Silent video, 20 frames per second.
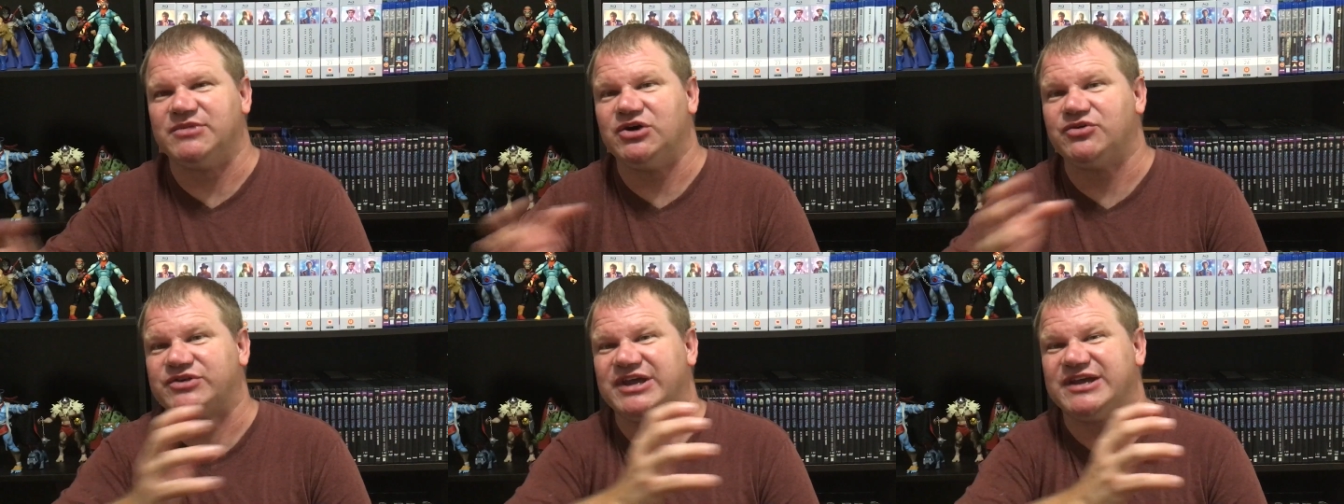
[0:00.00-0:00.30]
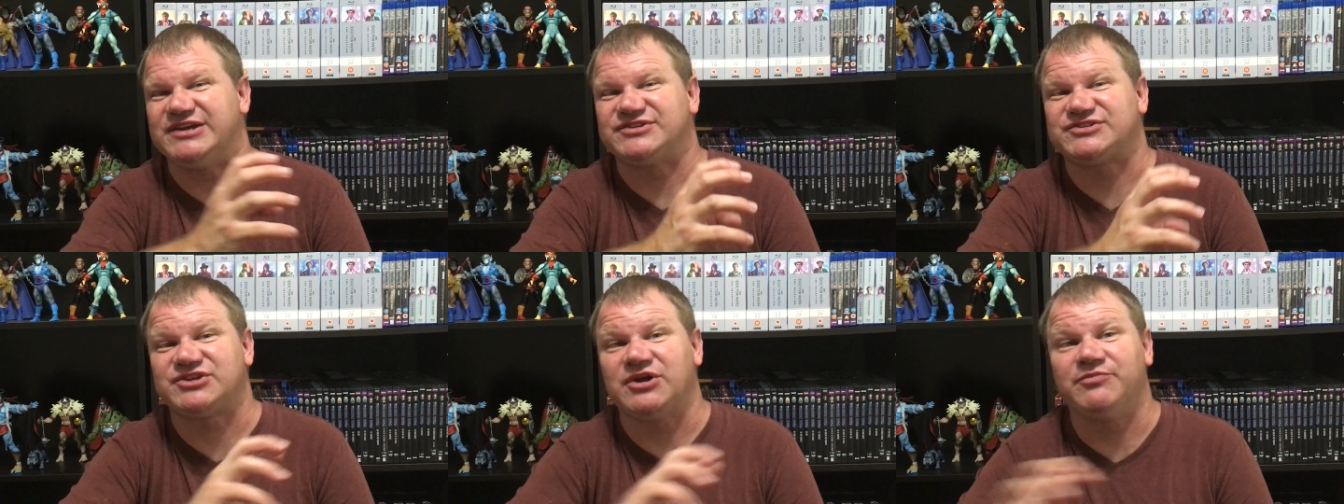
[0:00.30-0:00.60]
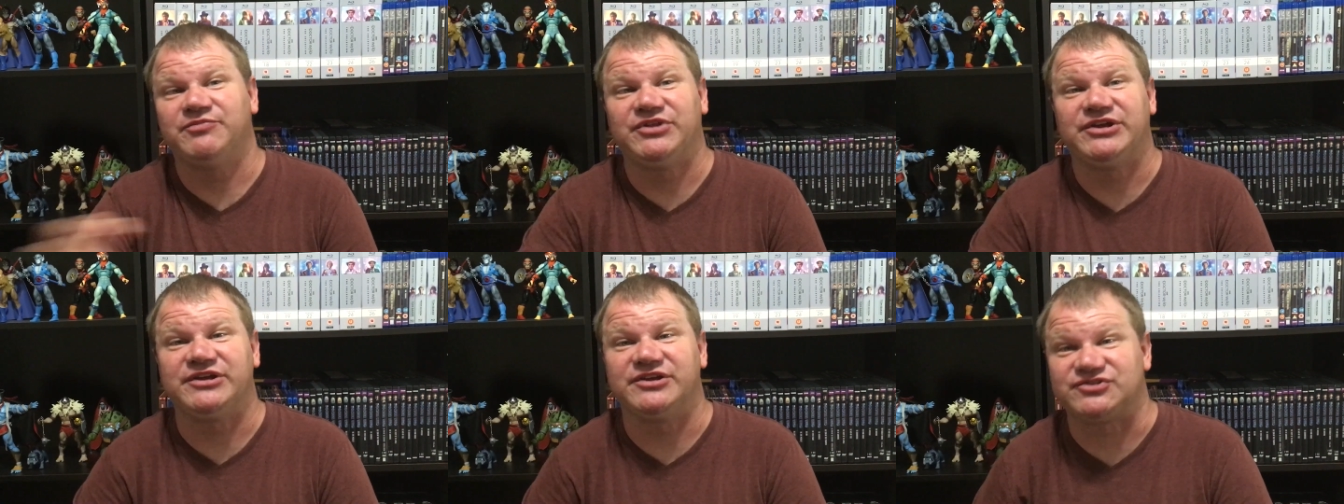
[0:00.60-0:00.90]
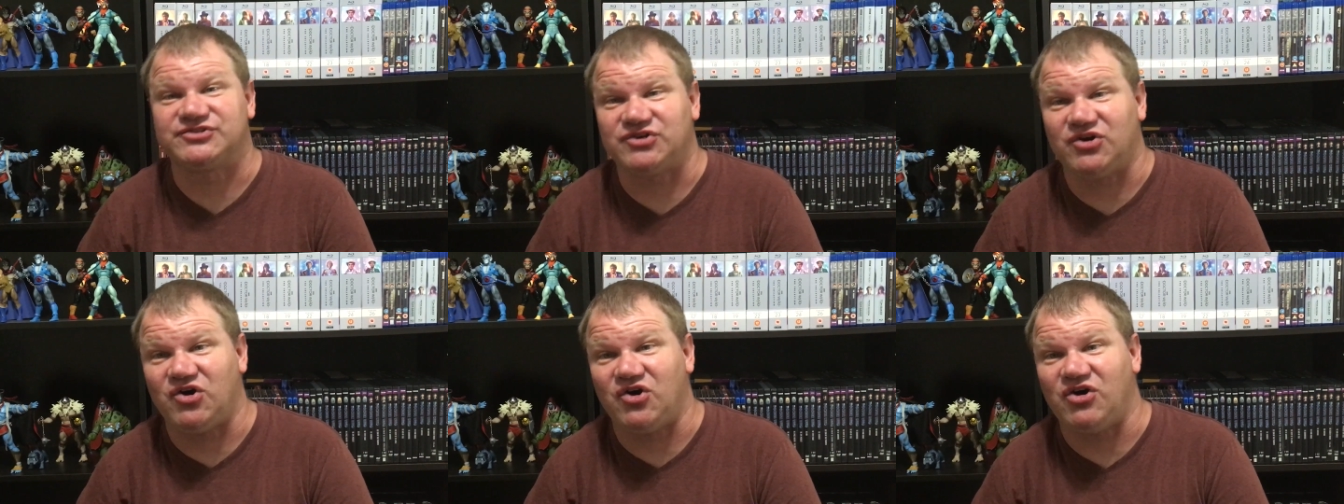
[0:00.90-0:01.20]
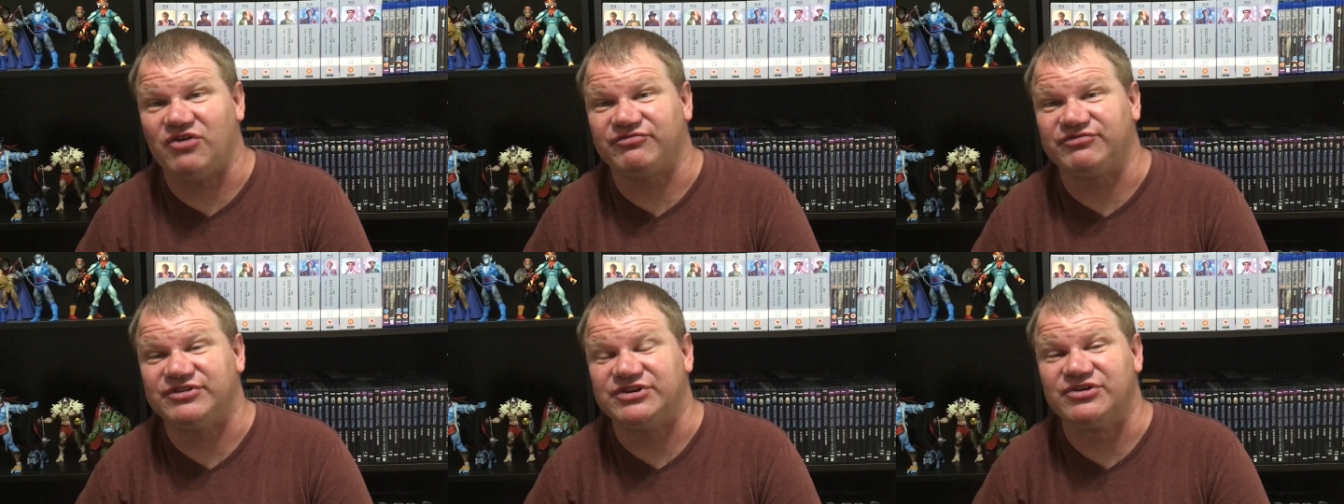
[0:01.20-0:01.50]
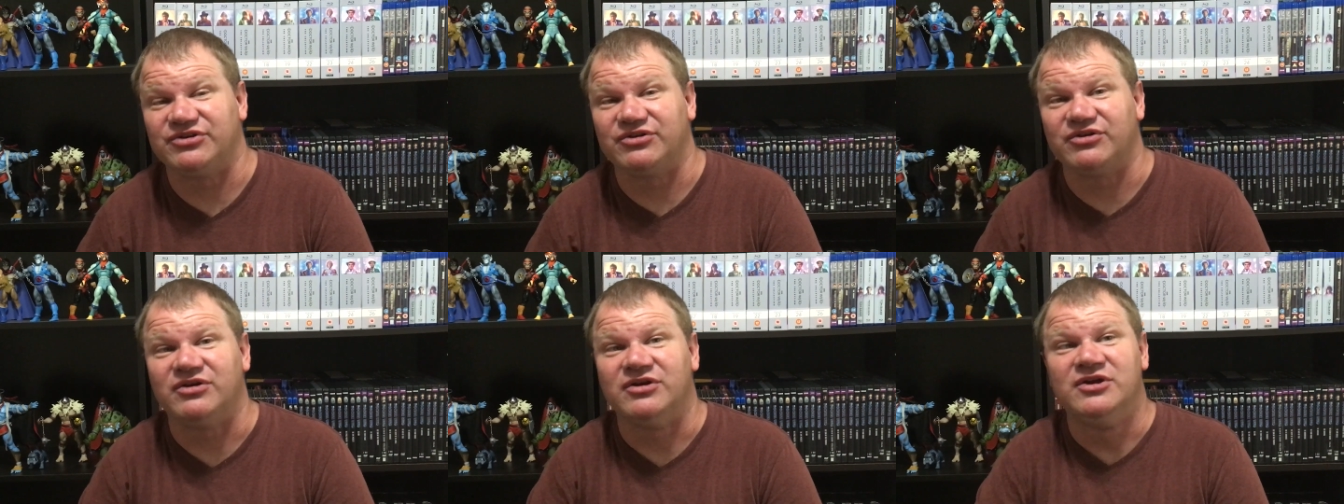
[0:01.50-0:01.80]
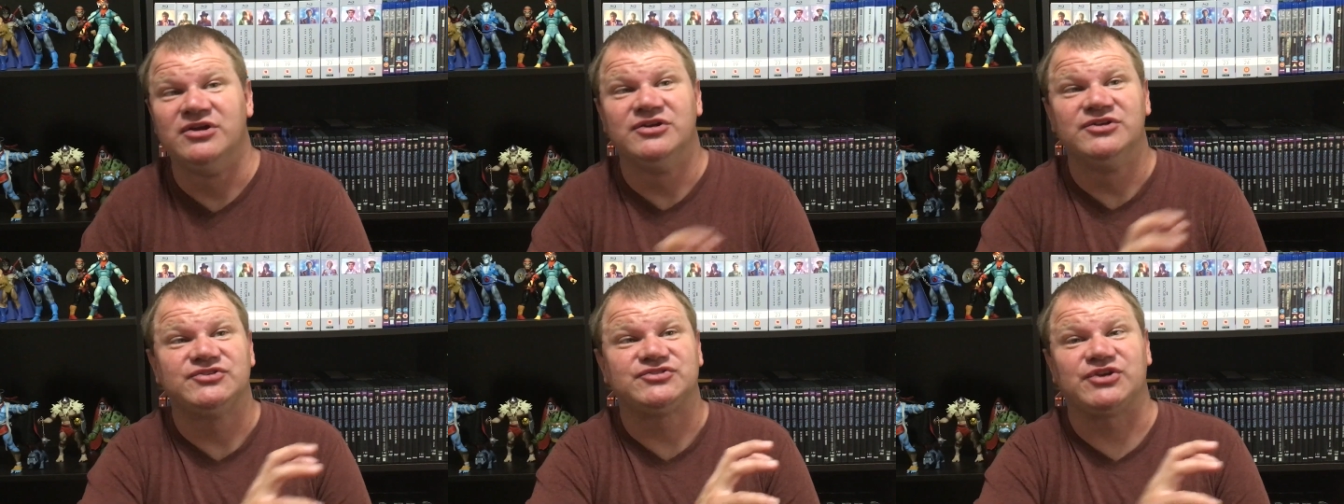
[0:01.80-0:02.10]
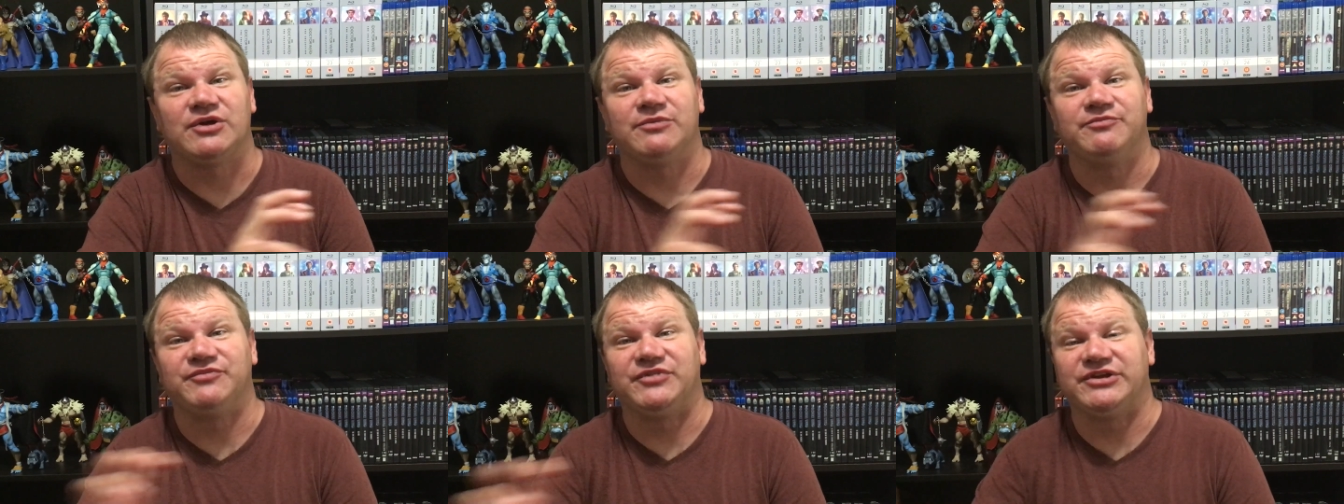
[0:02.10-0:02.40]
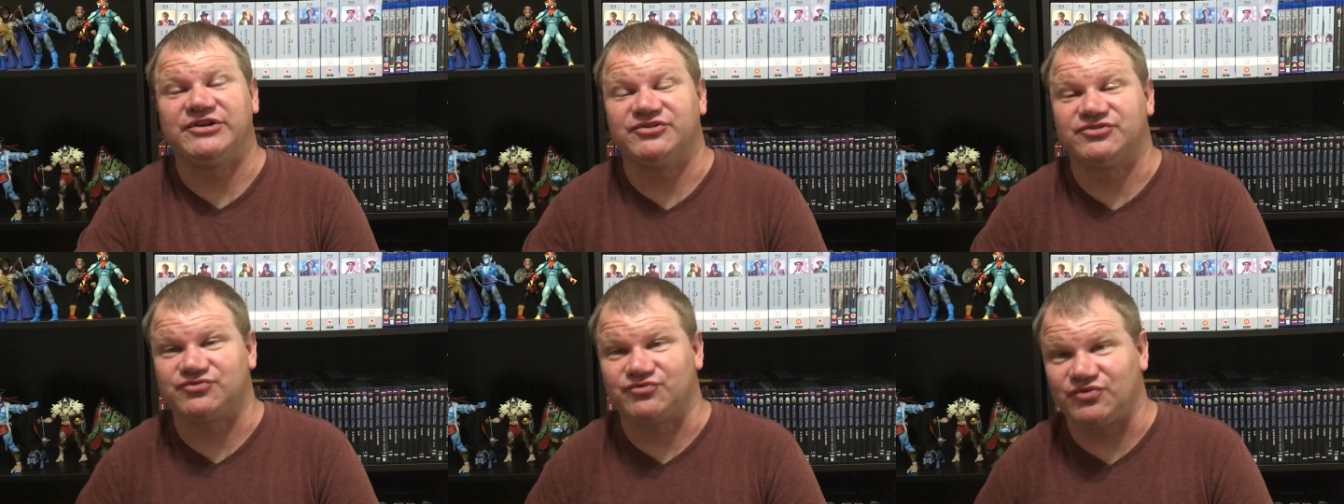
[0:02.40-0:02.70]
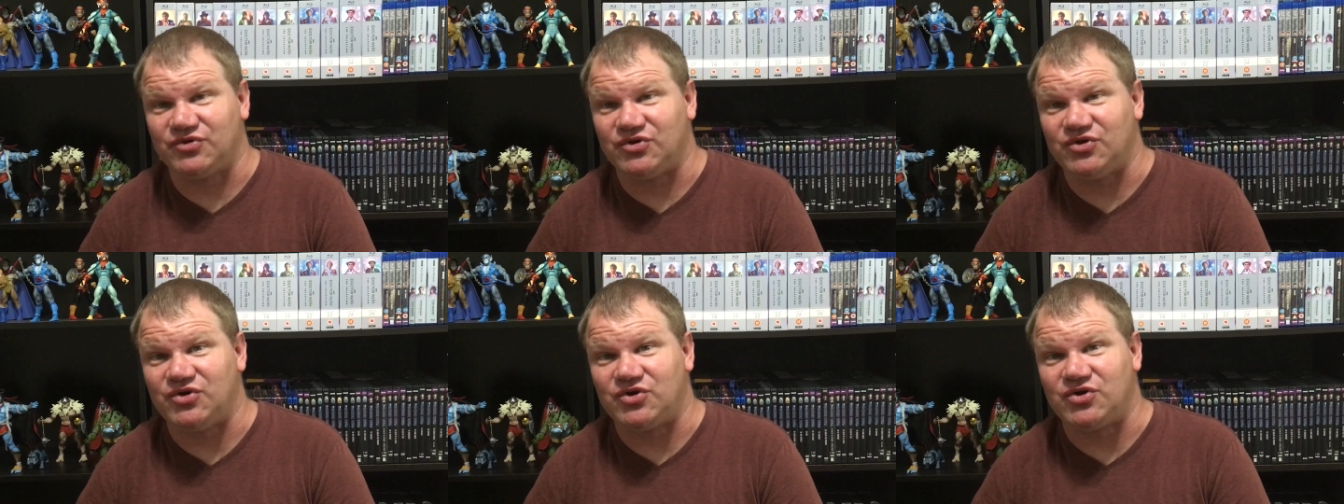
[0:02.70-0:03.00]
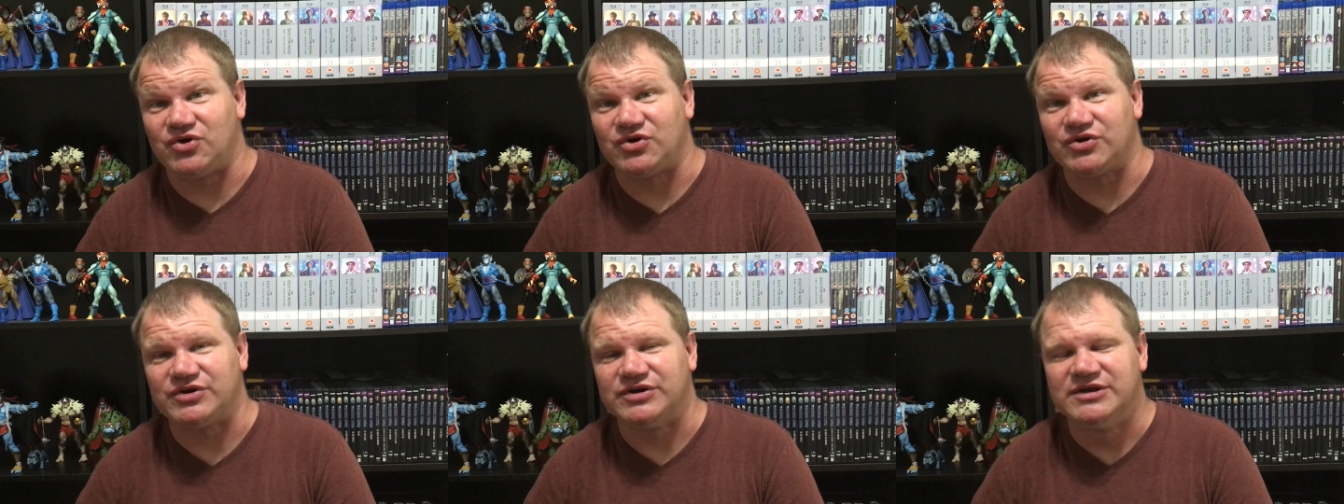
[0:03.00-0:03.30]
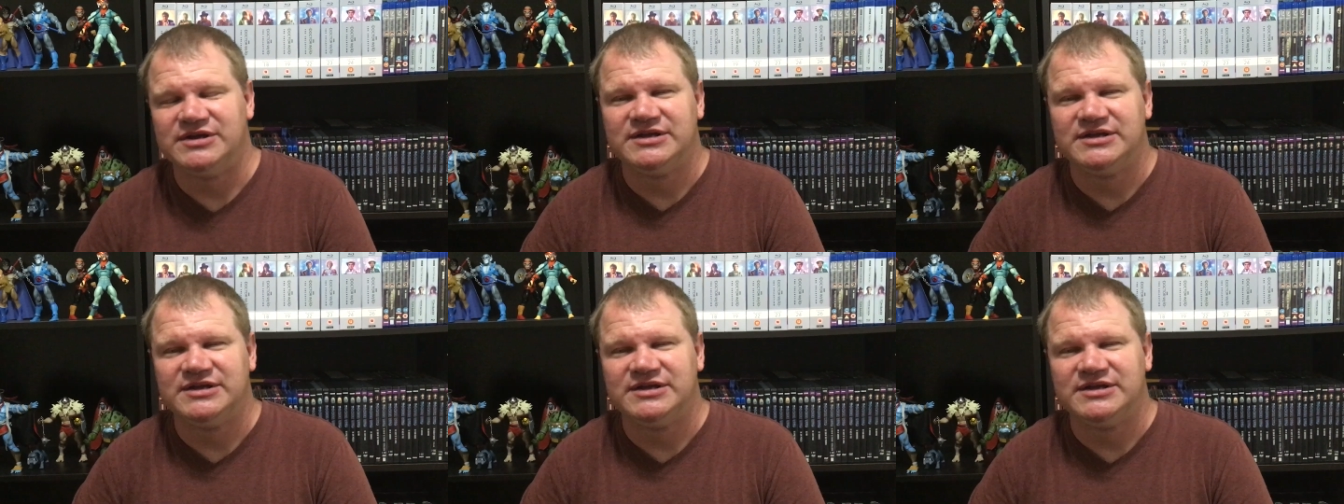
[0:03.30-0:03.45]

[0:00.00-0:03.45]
okay, something is off here. Something is wrong.